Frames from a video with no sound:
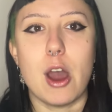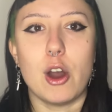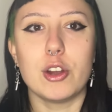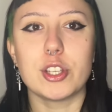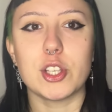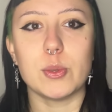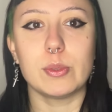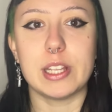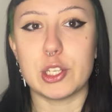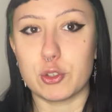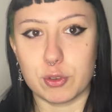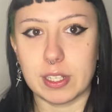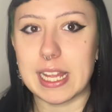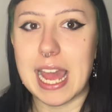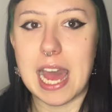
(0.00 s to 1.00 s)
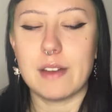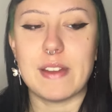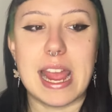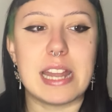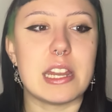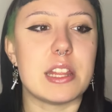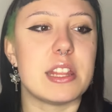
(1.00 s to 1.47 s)
or you literally have
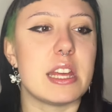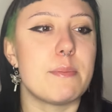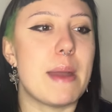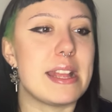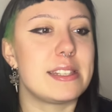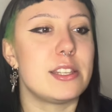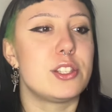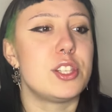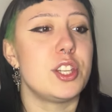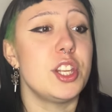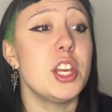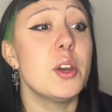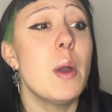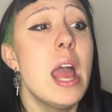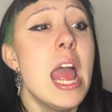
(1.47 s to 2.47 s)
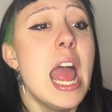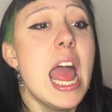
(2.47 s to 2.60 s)
anything better to do,